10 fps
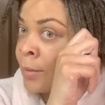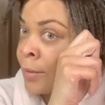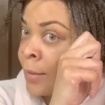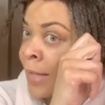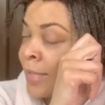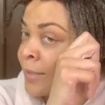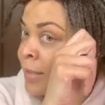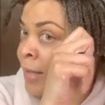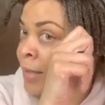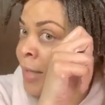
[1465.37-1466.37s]
guessing
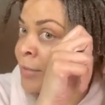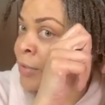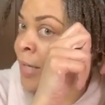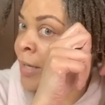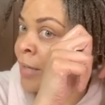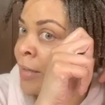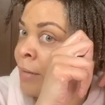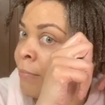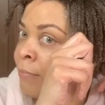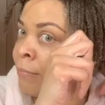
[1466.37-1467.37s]
and like shaking it
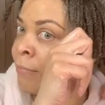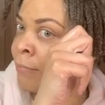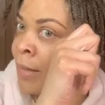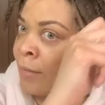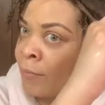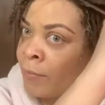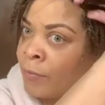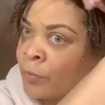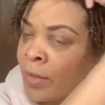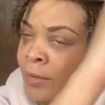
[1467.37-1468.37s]
and
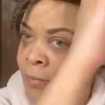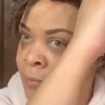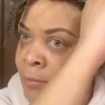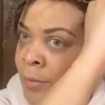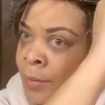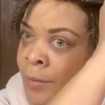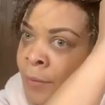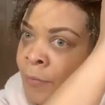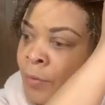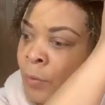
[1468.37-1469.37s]
trying to
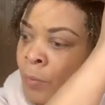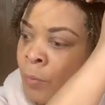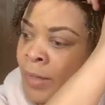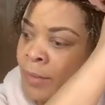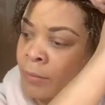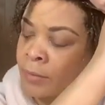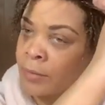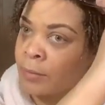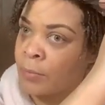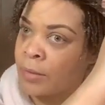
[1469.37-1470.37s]
feel the weight or
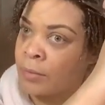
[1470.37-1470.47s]
something.